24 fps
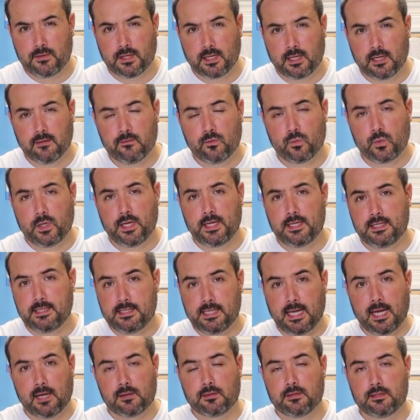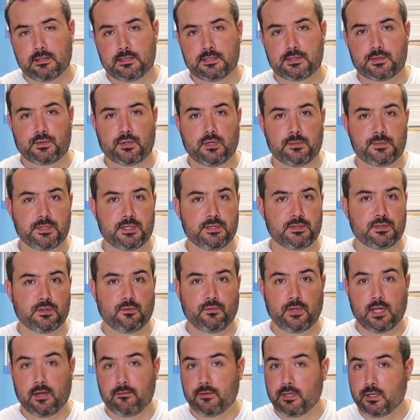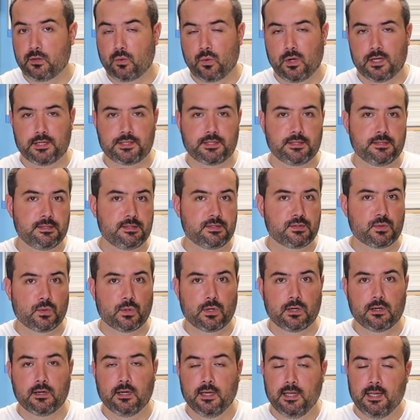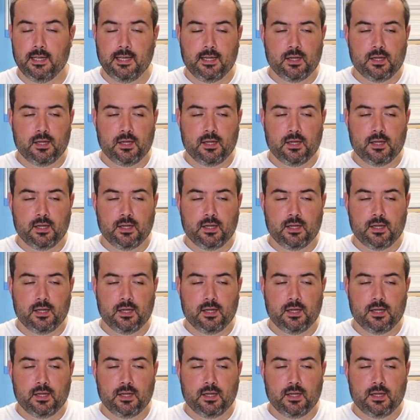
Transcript: giveaway down in the description. So if you have any questions or